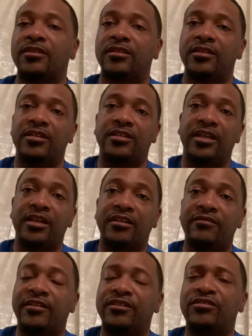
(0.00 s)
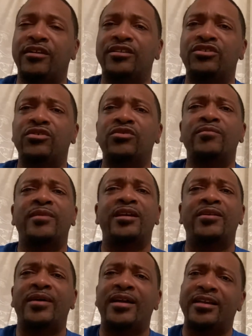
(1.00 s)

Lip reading: just a lot of. So I told him how I